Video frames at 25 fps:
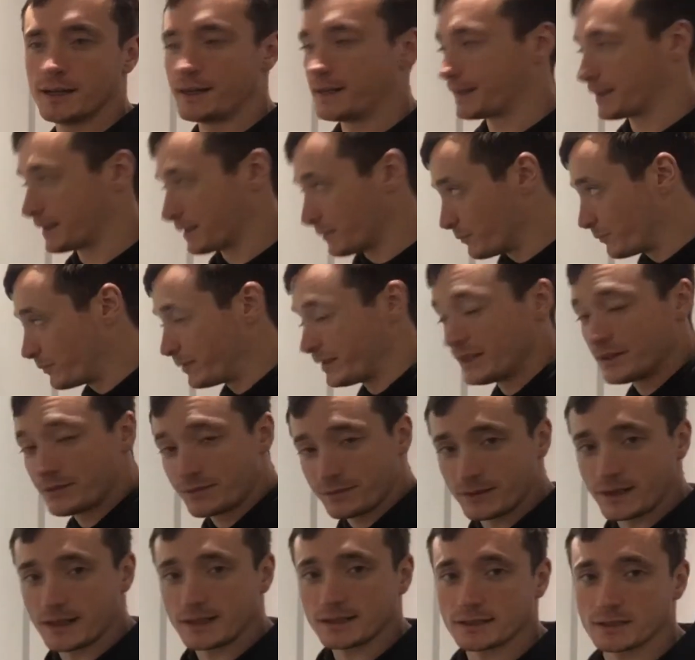It can be
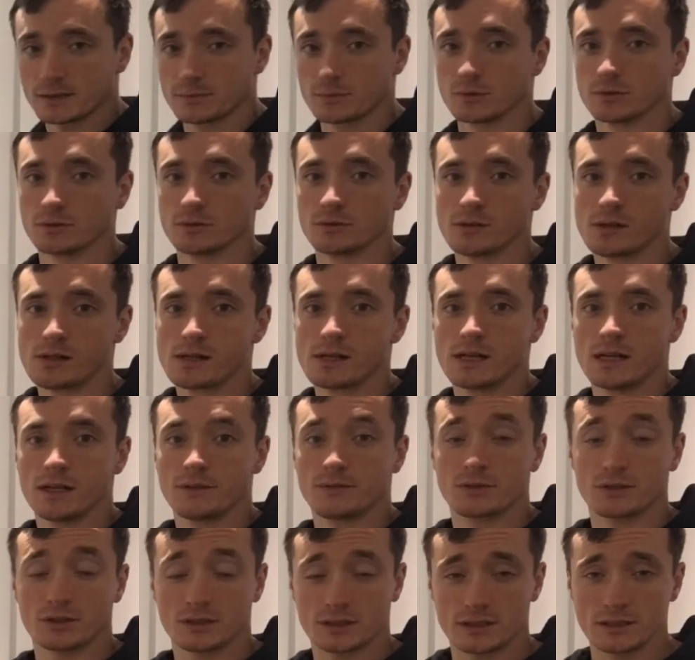flexible.
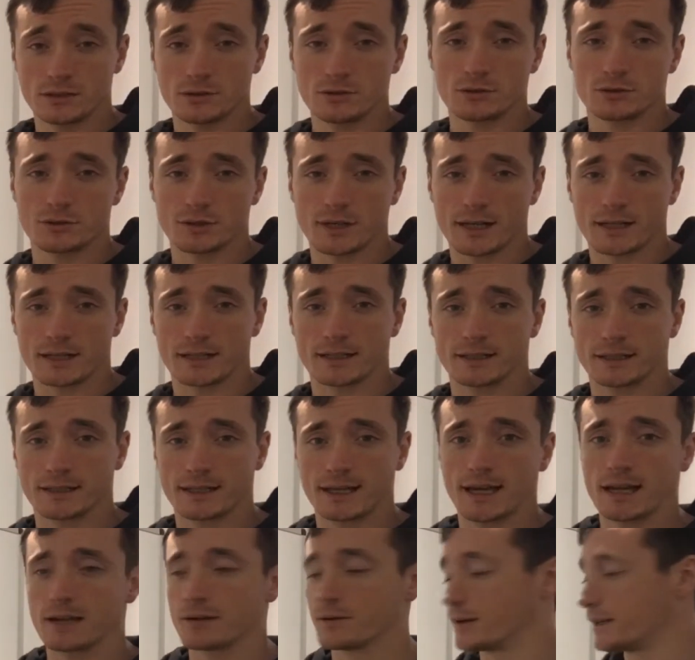If you're still tracking the
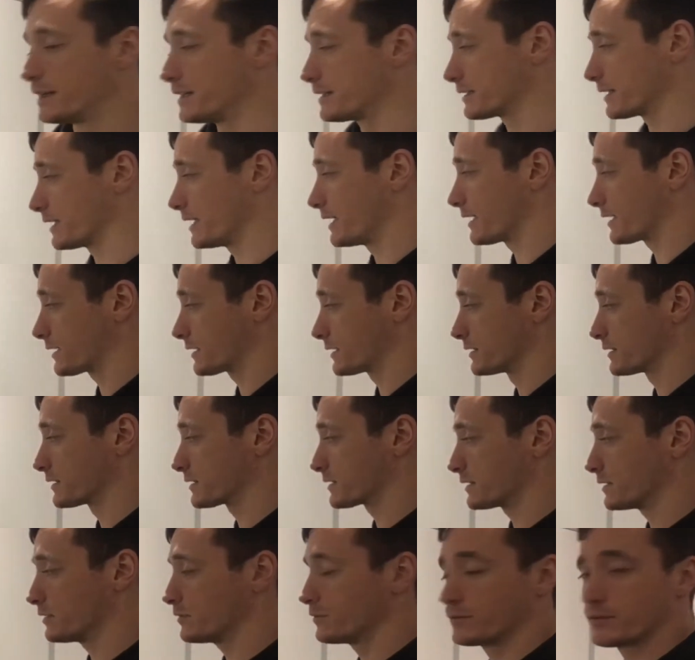calories, it can
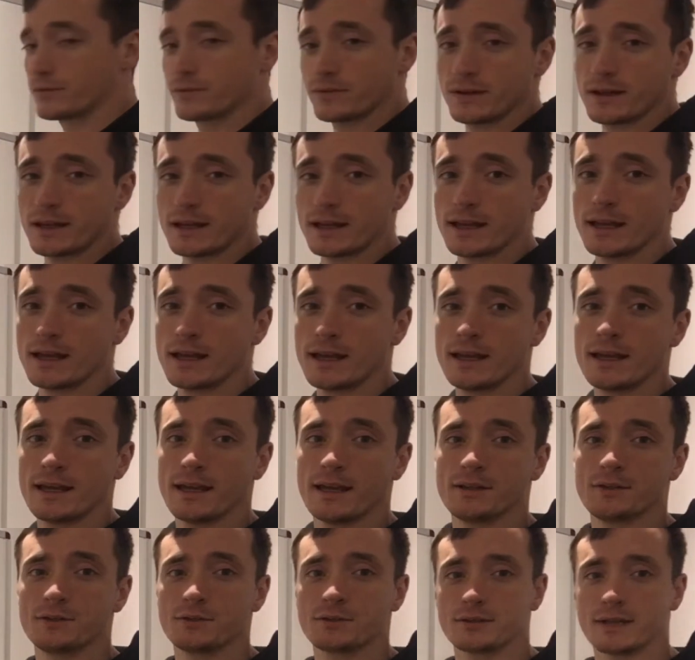still fit
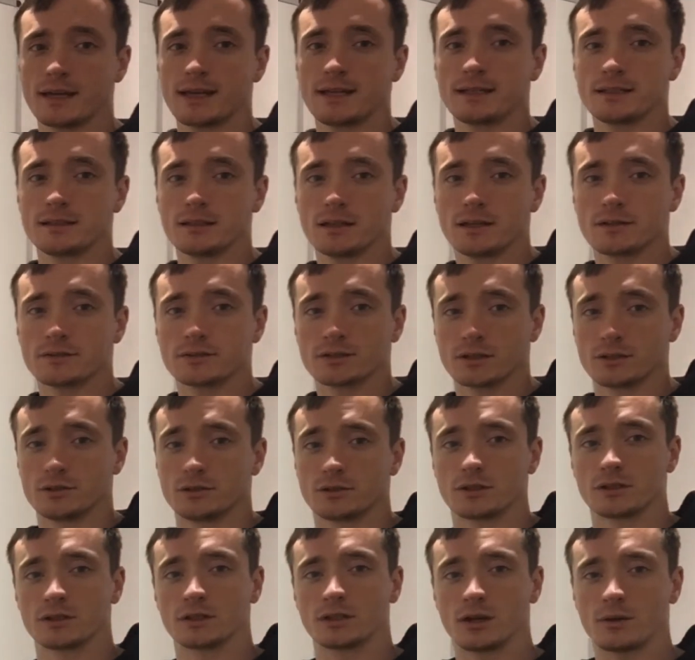in your daily lifestyle. You
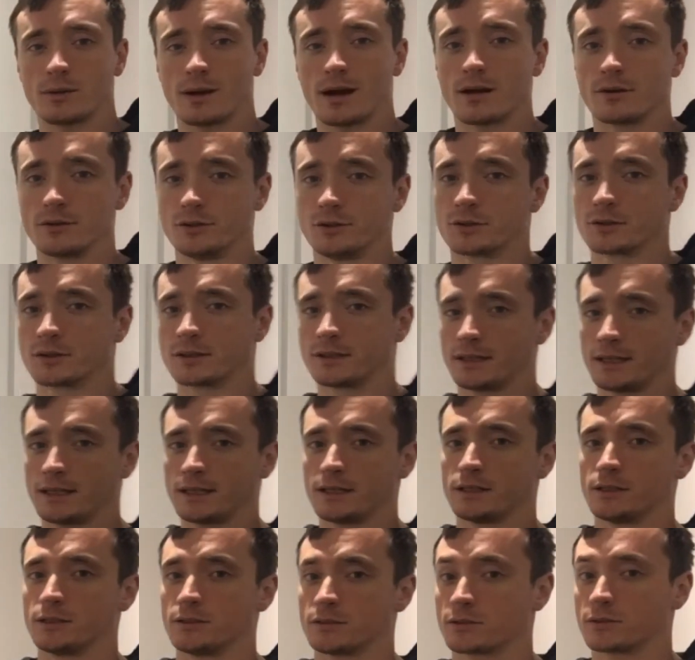can go out, you can
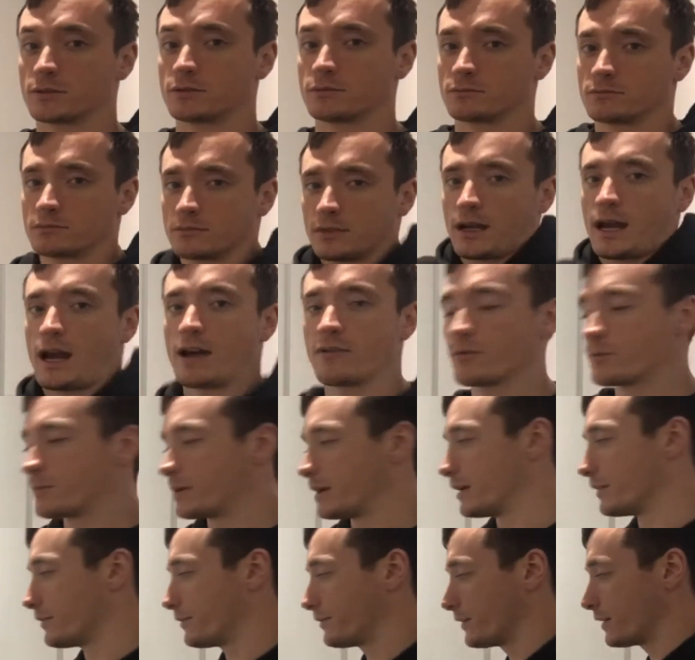eat, you can have a
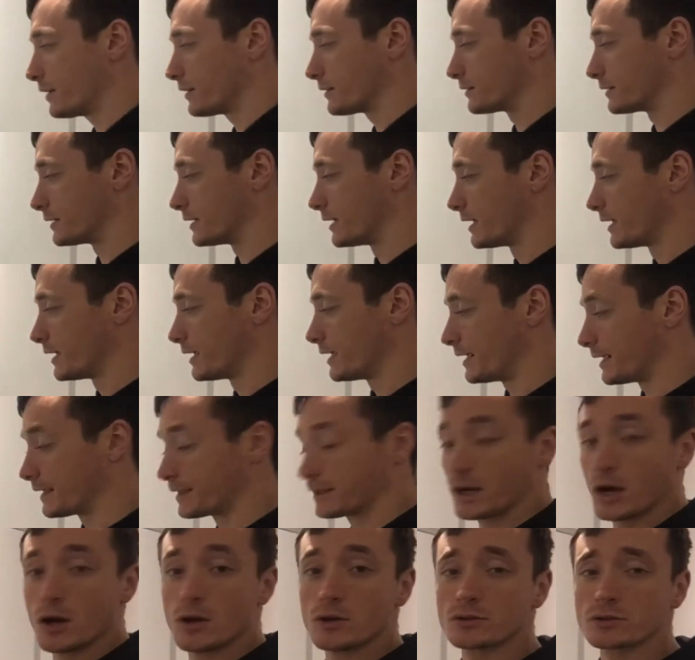bit of fun.
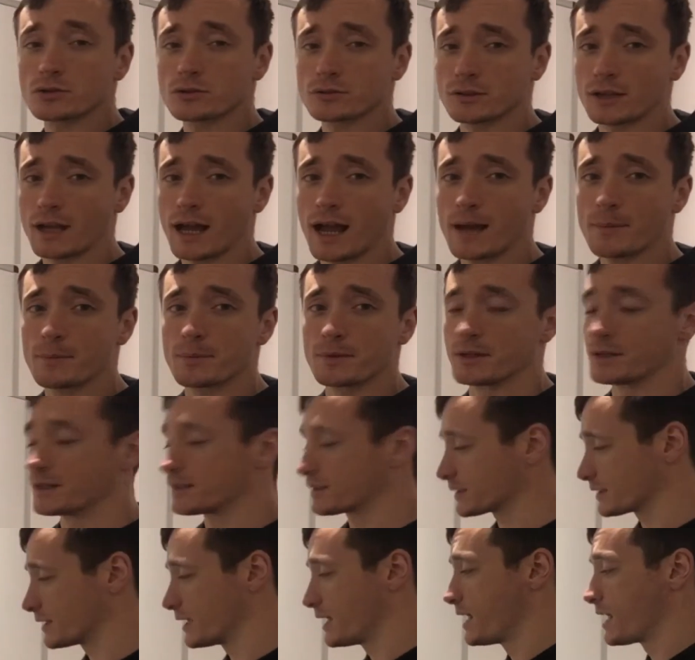It goes on your
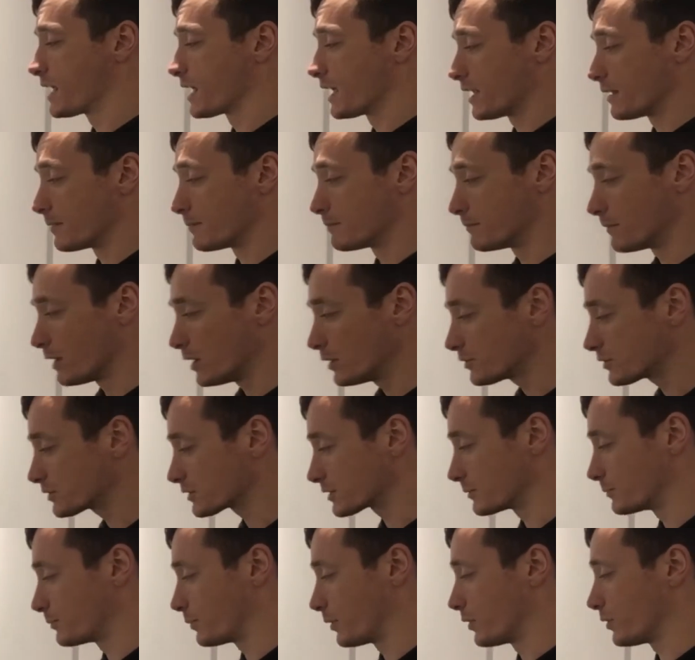happiness. And
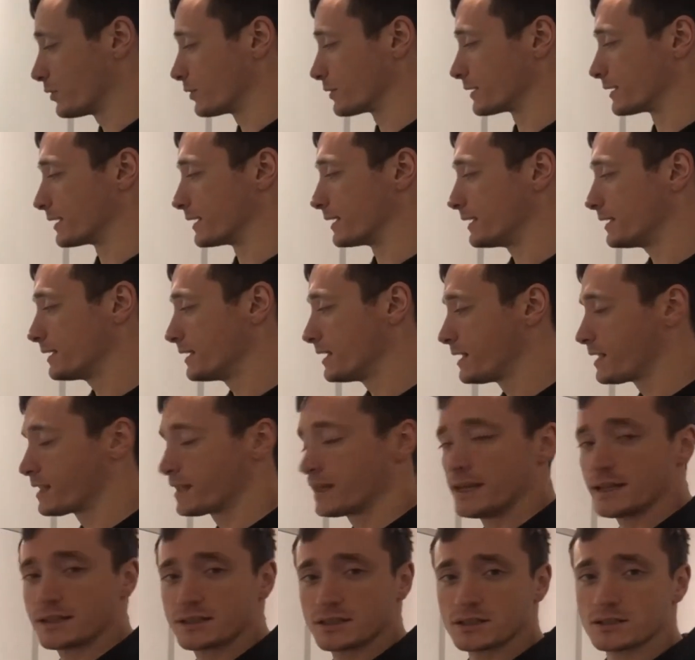most importantly,
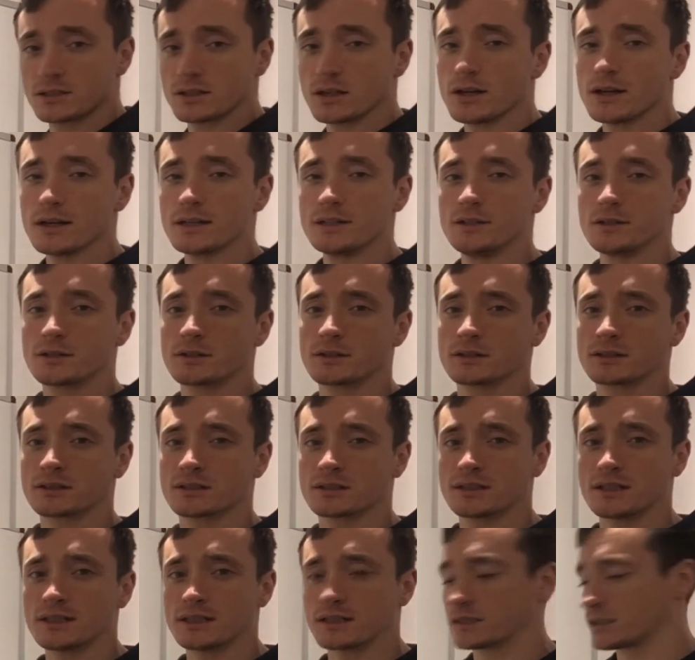it's a diet you can
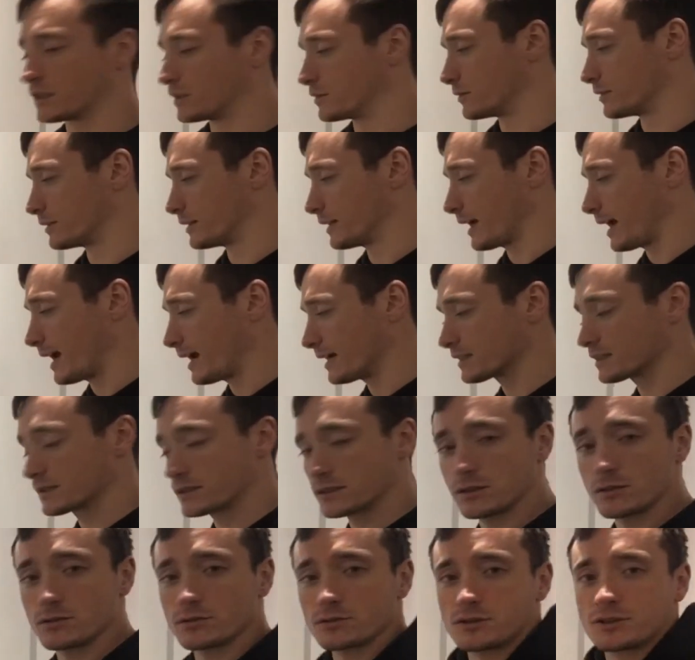stick to. It has
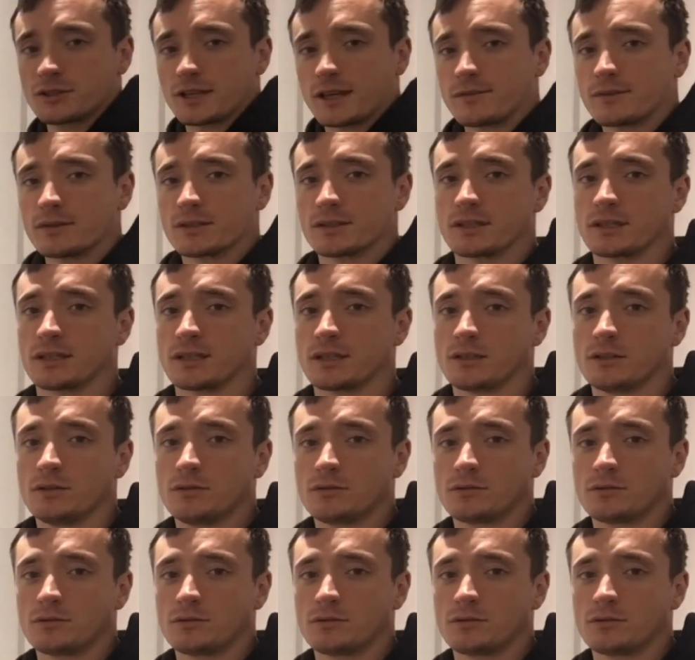longevity.